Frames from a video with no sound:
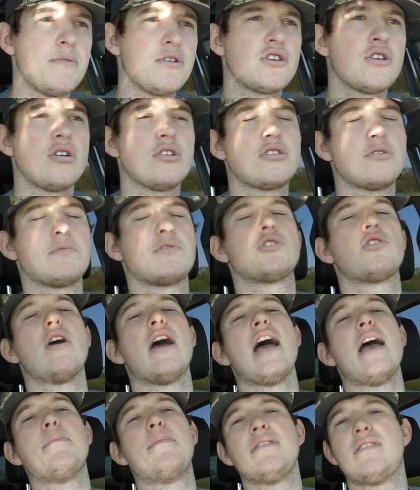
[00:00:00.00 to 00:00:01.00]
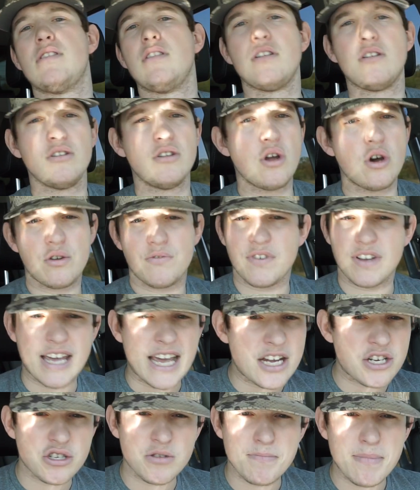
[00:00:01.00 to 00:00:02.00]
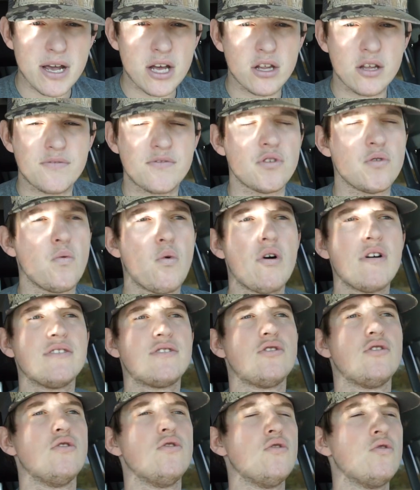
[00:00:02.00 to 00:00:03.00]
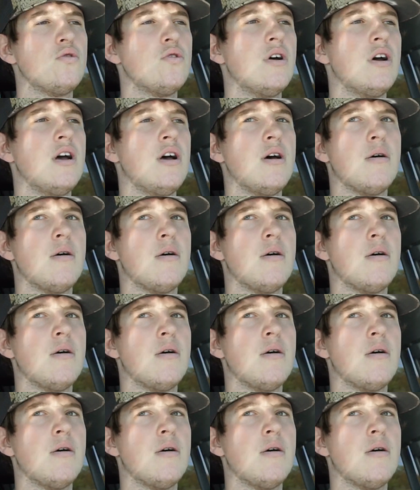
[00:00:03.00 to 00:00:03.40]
Be sure to subscribe. Hit the little notification bell if you want to.